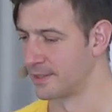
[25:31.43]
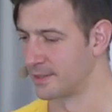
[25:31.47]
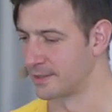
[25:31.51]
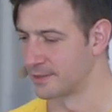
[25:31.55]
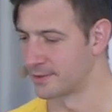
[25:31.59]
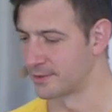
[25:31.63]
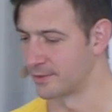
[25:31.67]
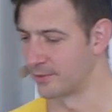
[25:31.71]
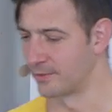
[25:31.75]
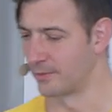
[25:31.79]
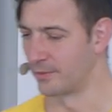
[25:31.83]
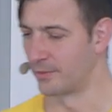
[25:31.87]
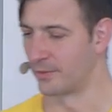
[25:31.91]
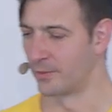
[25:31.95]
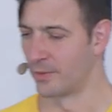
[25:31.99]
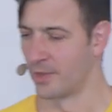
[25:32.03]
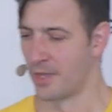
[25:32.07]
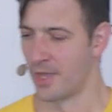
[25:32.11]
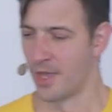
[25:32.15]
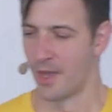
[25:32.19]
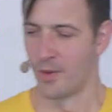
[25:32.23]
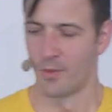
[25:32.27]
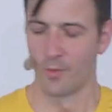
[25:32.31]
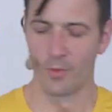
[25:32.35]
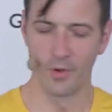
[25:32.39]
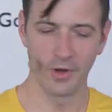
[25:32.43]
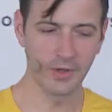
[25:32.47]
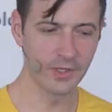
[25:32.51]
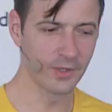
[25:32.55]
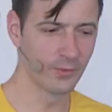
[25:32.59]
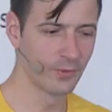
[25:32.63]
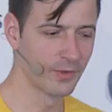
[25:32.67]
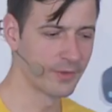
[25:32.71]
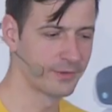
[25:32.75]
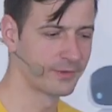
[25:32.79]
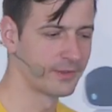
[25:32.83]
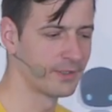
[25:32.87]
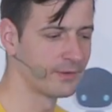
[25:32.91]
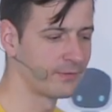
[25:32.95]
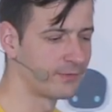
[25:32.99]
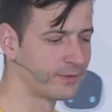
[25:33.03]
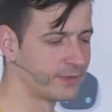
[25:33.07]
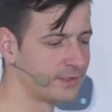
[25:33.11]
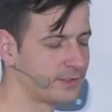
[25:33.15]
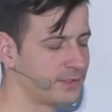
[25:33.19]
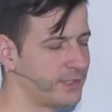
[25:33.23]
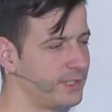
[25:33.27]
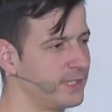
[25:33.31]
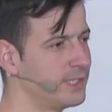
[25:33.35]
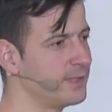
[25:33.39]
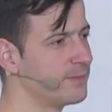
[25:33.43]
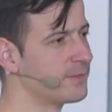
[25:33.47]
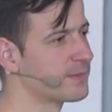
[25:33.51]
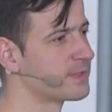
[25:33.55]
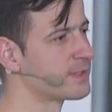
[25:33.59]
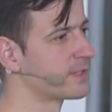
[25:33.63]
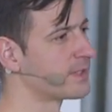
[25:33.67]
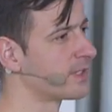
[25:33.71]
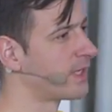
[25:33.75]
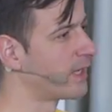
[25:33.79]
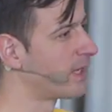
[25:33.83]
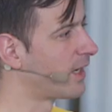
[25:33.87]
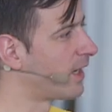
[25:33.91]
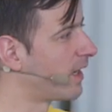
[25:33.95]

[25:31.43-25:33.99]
So working with different teams